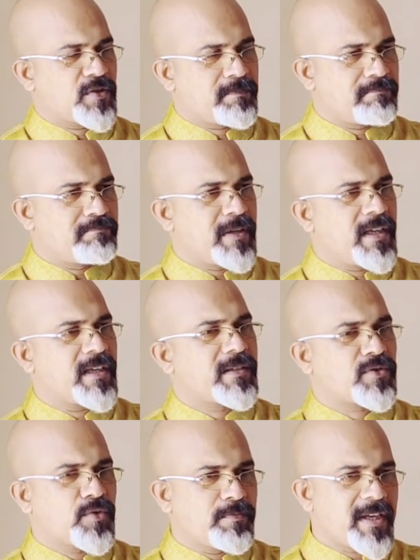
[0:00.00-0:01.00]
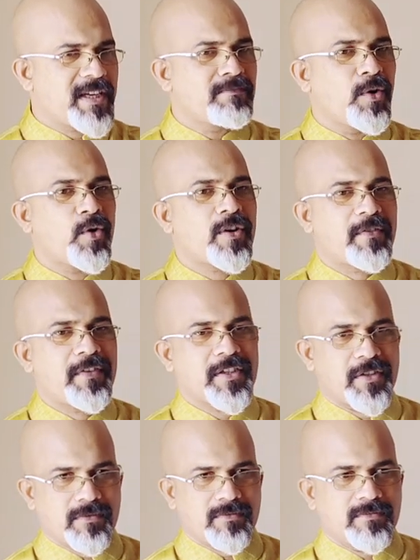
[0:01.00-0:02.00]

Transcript: to bring more revenue